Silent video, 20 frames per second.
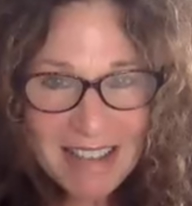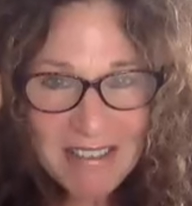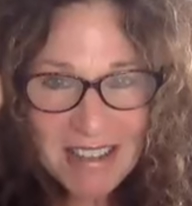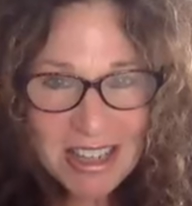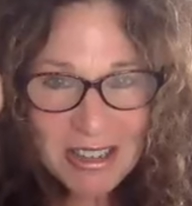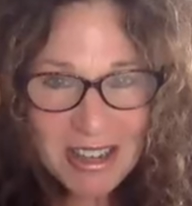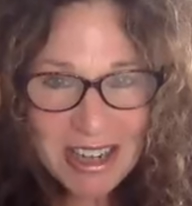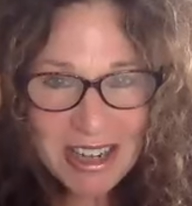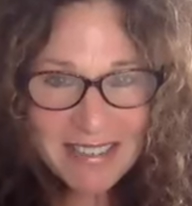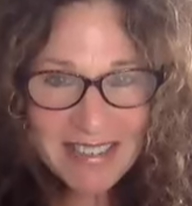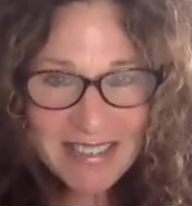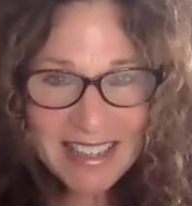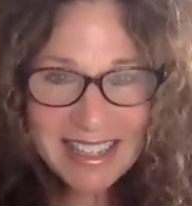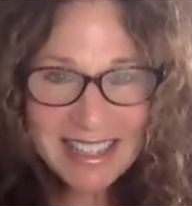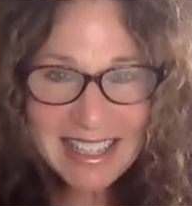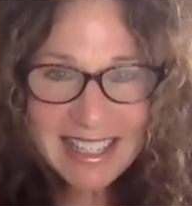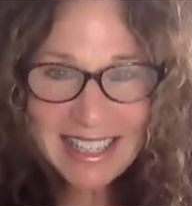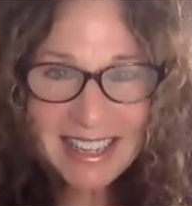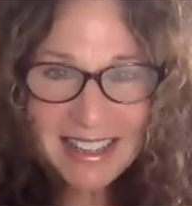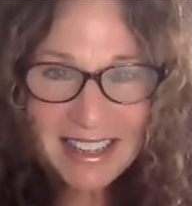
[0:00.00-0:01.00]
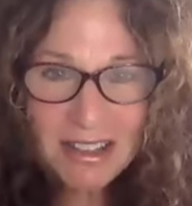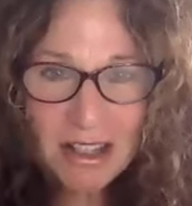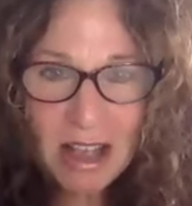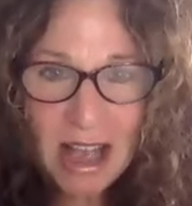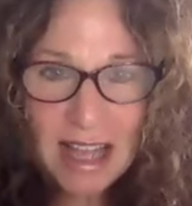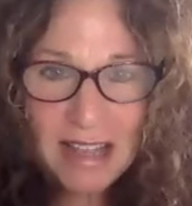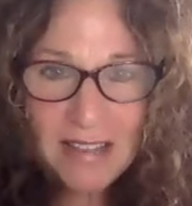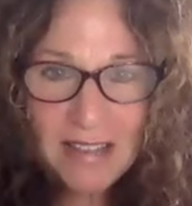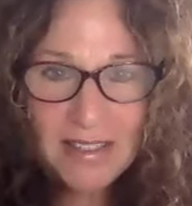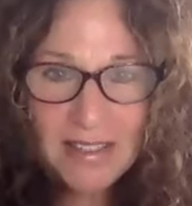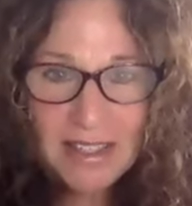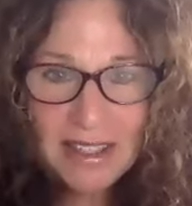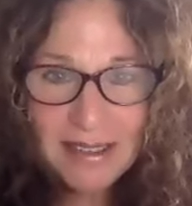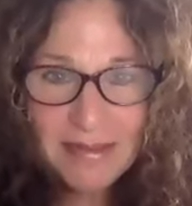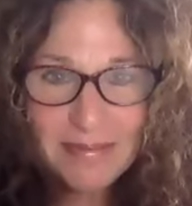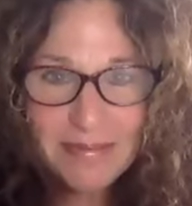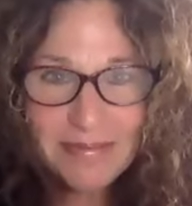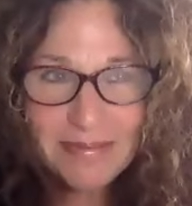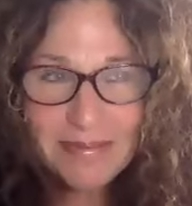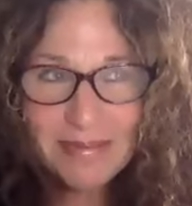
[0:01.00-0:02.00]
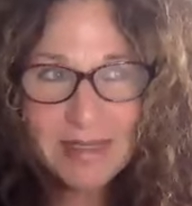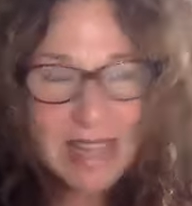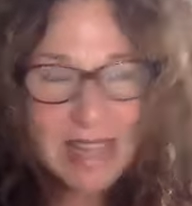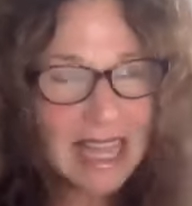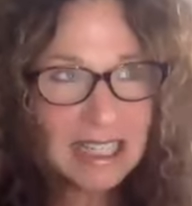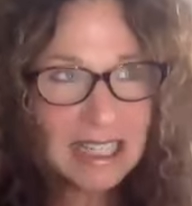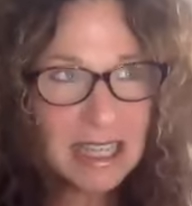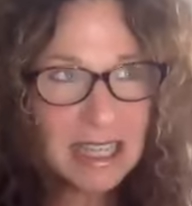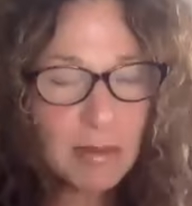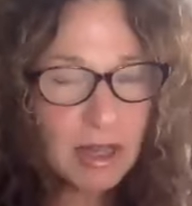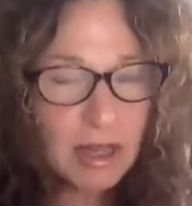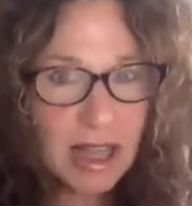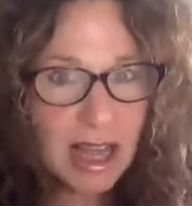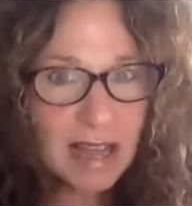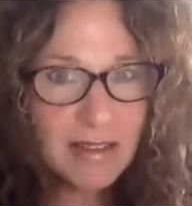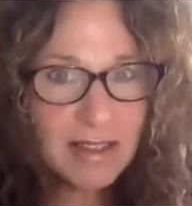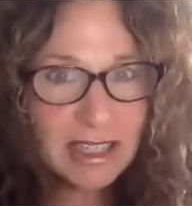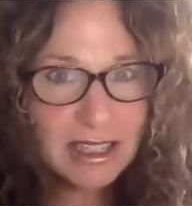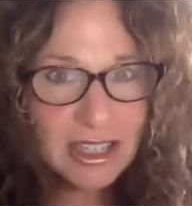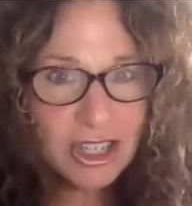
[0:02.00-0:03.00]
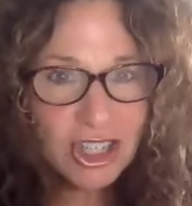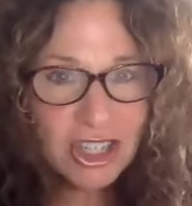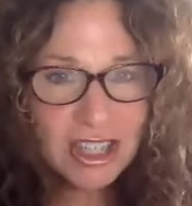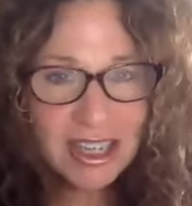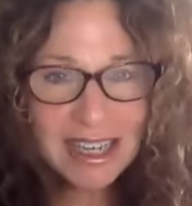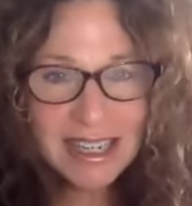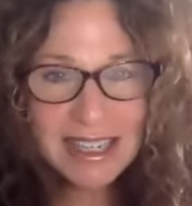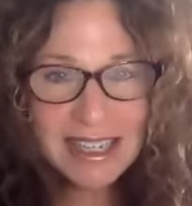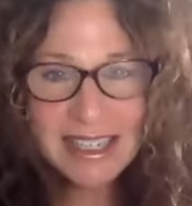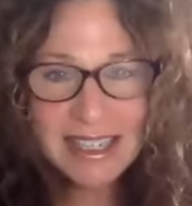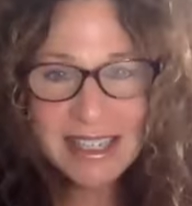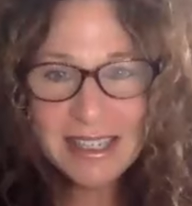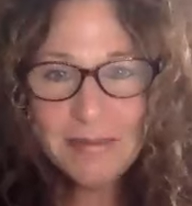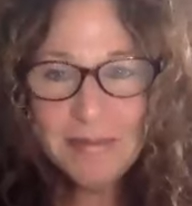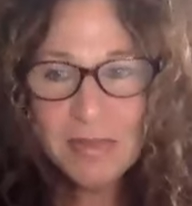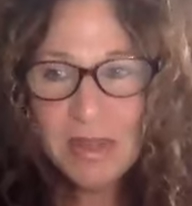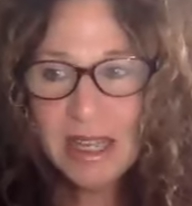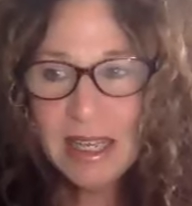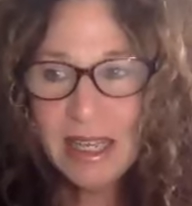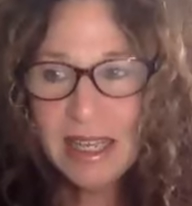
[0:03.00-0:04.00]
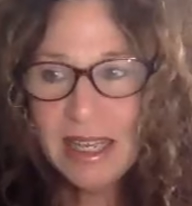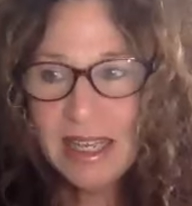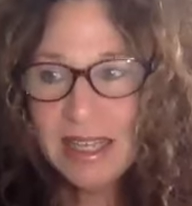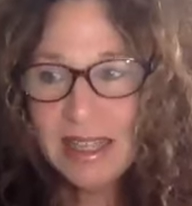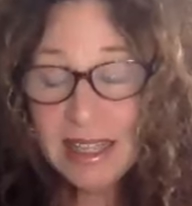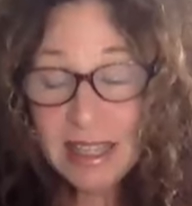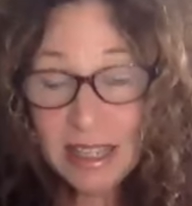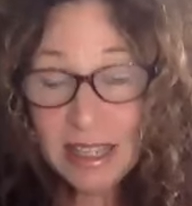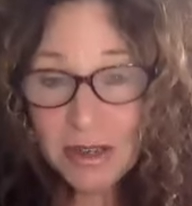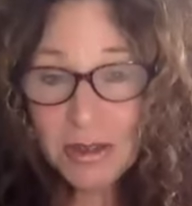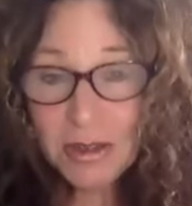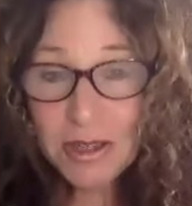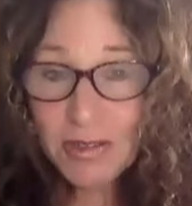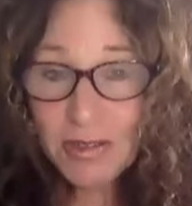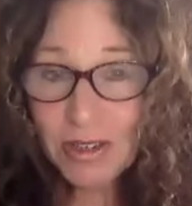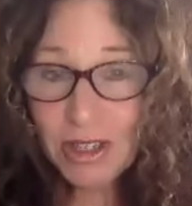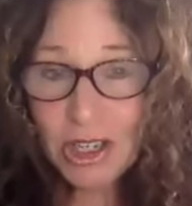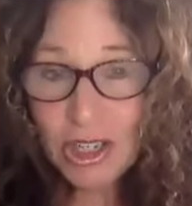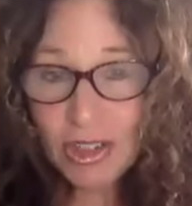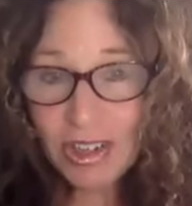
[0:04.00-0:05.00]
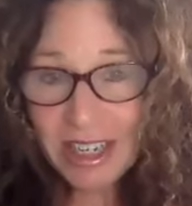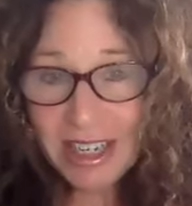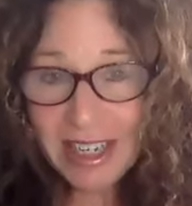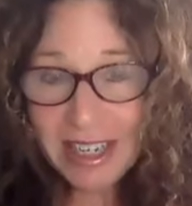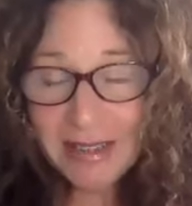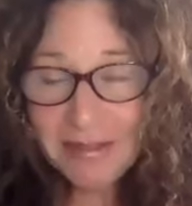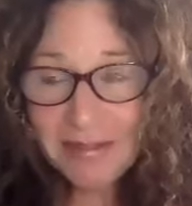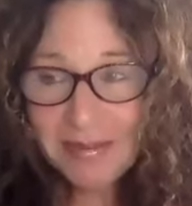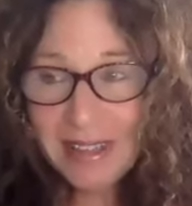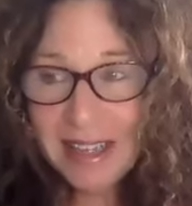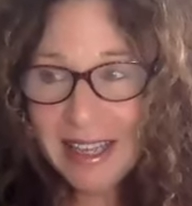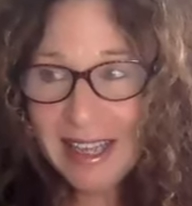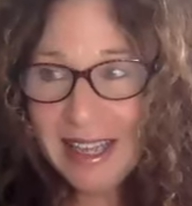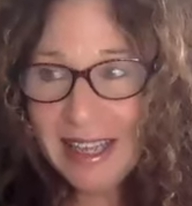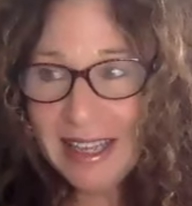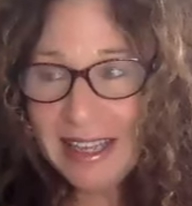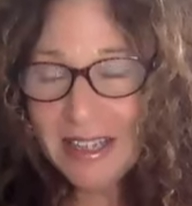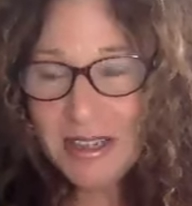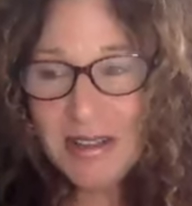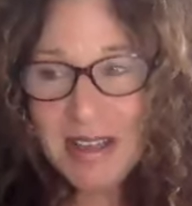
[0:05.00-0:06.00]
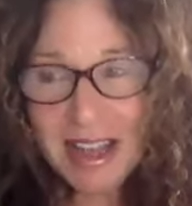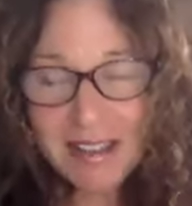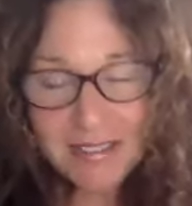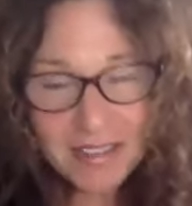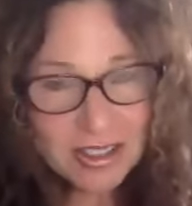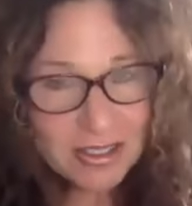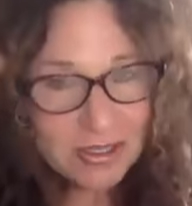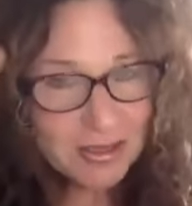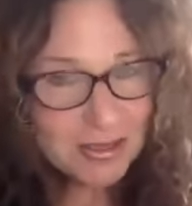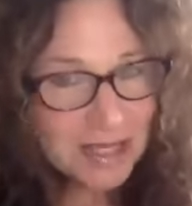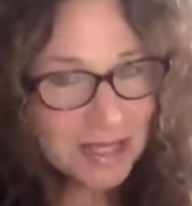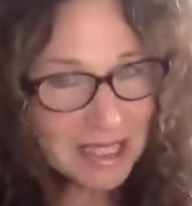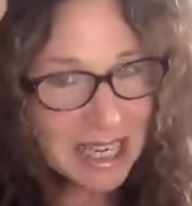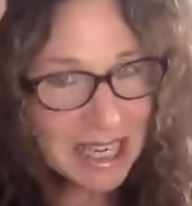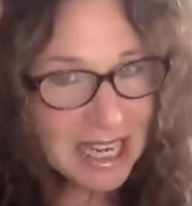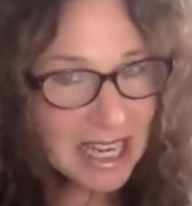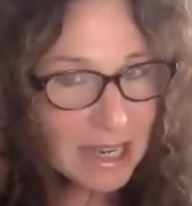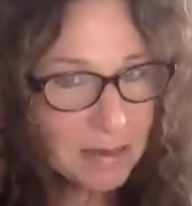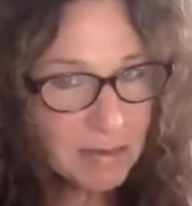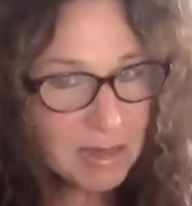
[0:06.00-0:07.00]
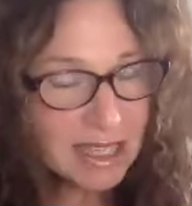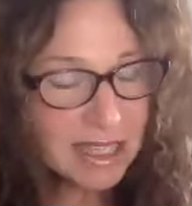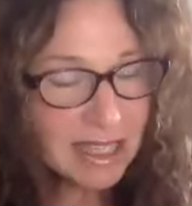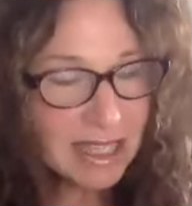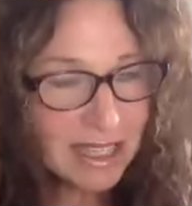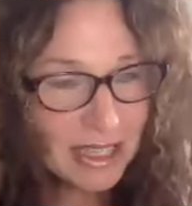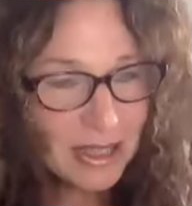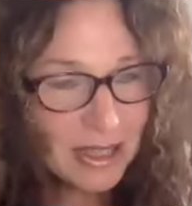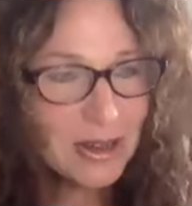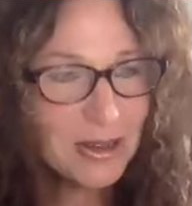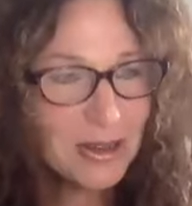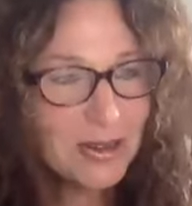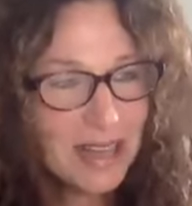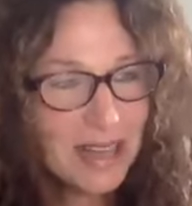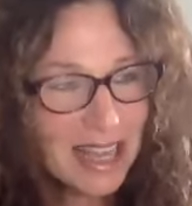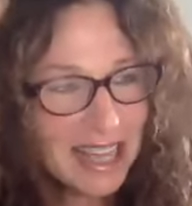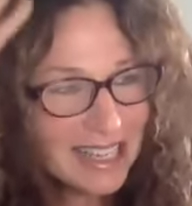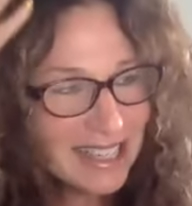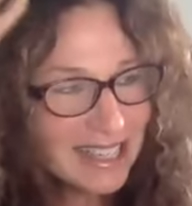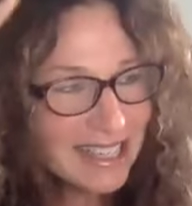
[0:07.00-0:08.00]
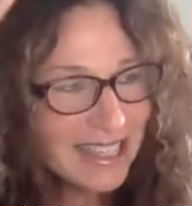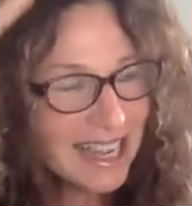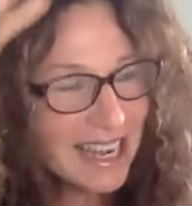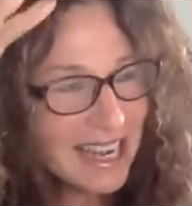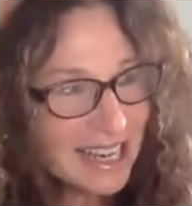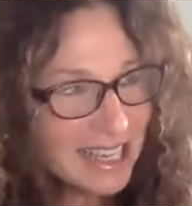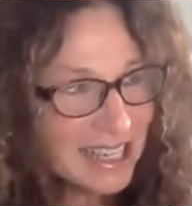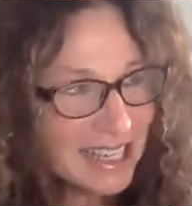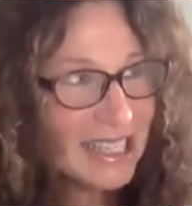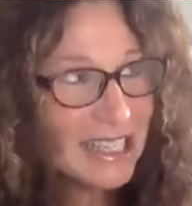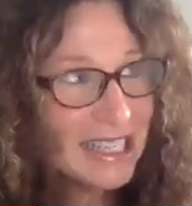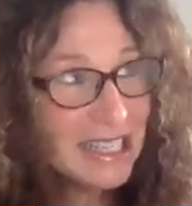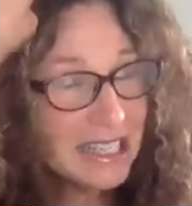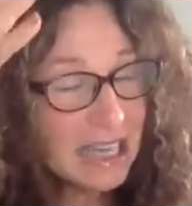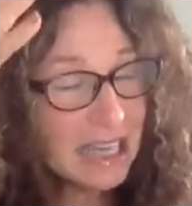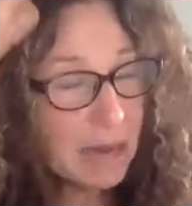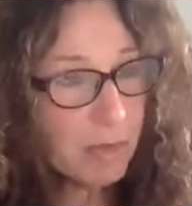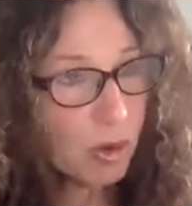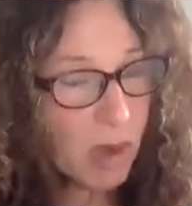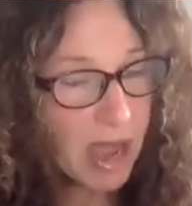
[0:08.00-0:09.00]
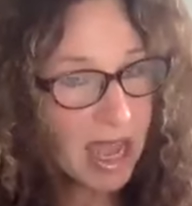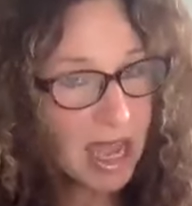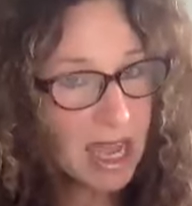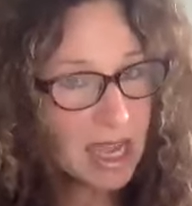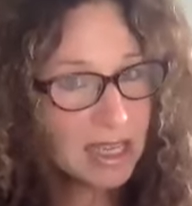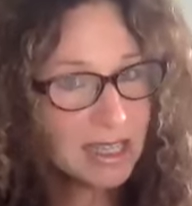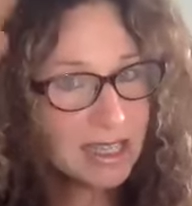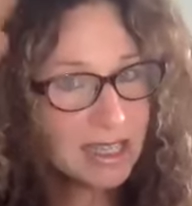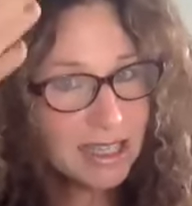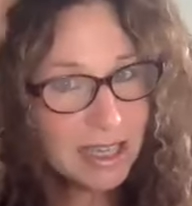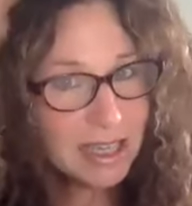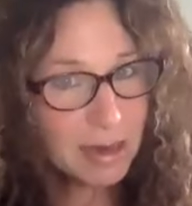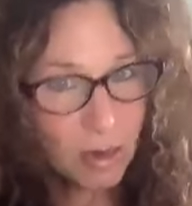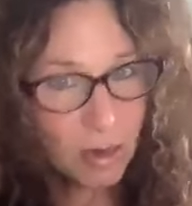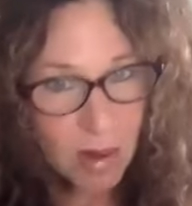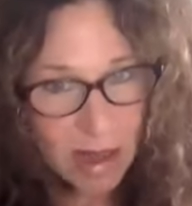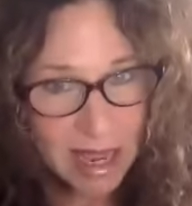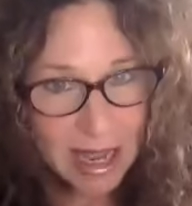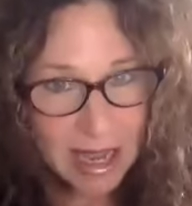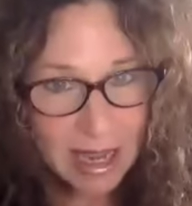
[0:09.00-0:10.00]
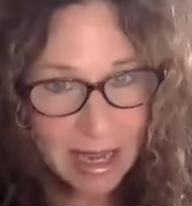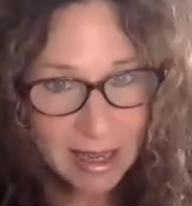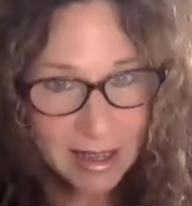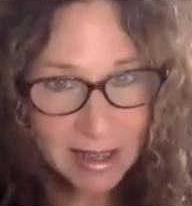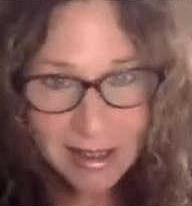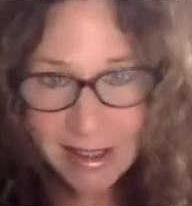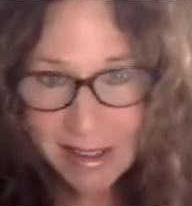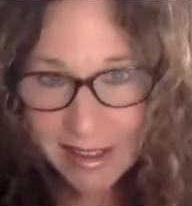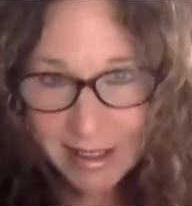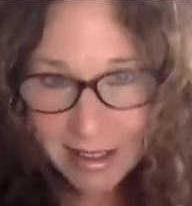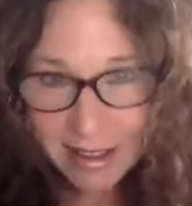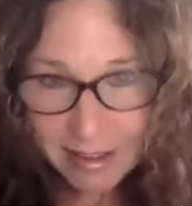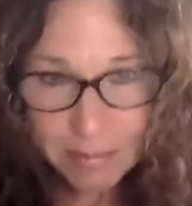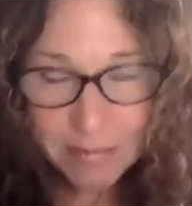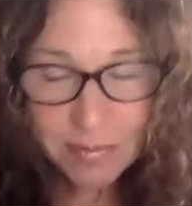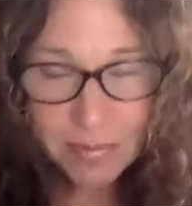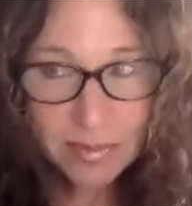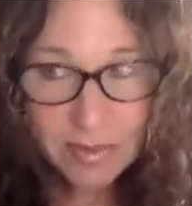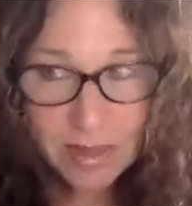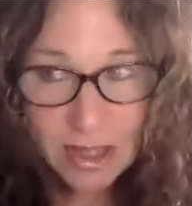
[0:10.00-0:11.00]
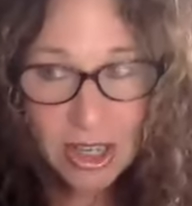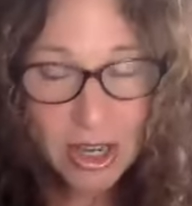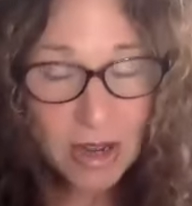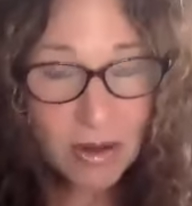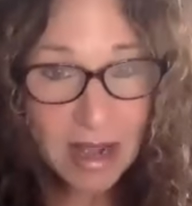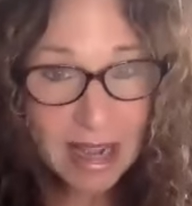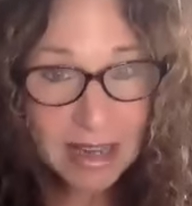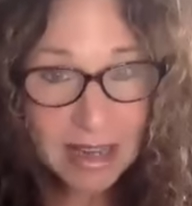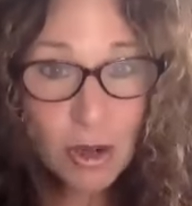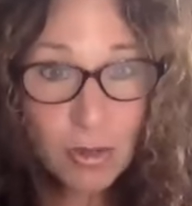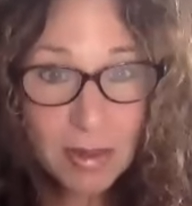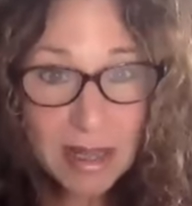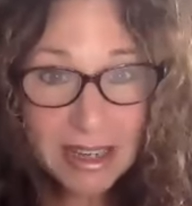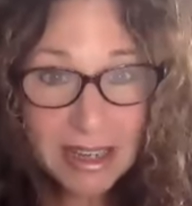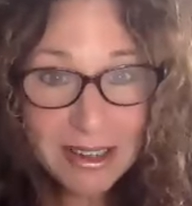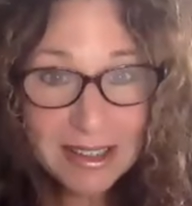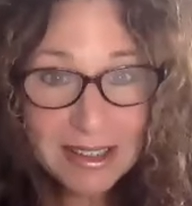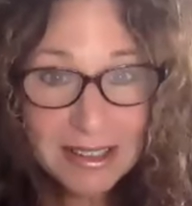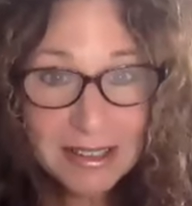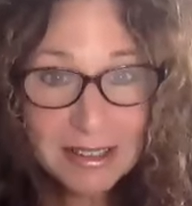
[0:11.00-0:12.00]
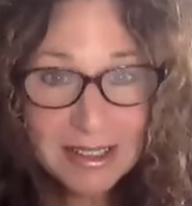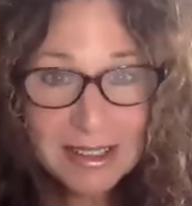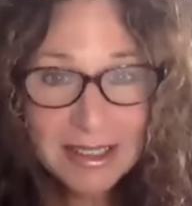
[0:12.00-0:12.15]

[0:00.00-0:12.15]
And we talked about this on the lives, last couple lives Alicia and I did. The ego is very tricky. And you have to tame this ego and say, step away. You know, I know better.